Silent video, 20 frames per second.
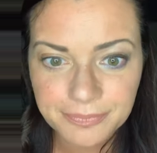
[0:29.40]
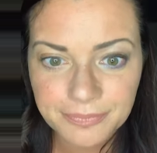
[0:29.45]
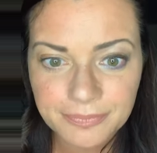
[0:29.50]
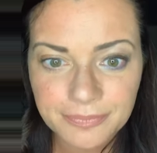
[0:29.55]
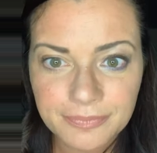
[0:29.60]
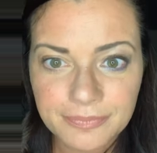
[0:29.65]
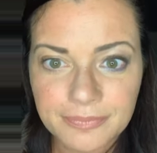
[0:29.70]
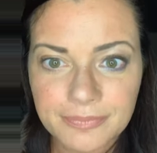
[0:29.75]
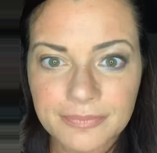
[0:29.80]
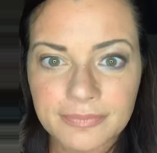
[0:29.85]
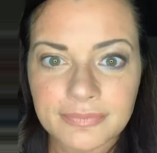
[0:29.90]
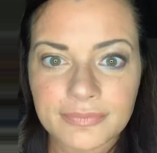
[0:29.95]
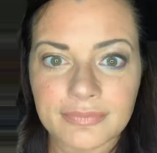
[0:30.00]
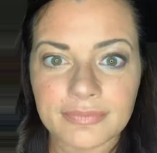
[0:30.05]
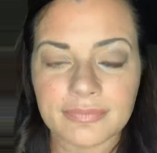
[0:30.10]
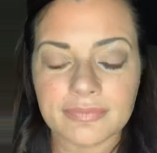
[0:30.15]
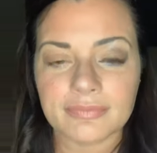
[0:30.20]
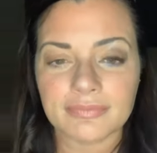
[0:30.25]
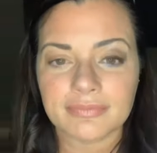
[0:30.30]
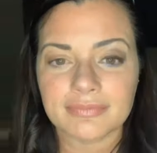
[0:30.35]

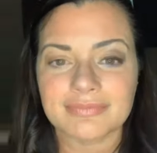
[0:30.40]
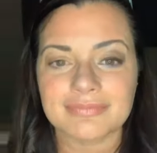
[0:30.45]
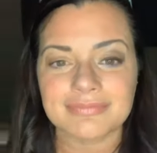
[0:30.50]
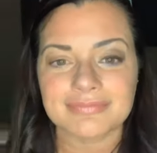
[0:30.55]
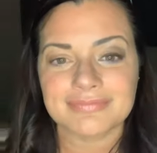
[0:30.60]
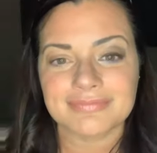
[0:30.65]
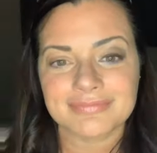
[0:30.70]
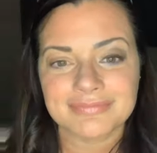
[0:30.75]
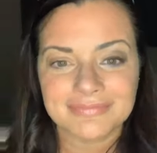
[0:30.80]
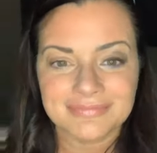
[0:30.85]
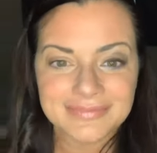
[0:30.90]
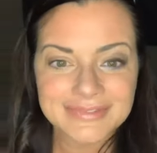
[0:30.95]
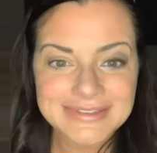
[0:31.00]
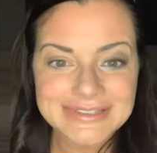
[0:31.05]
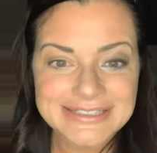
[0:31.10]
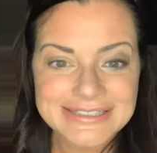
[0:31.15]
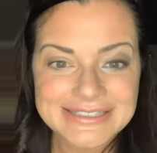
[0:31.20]
[no speech]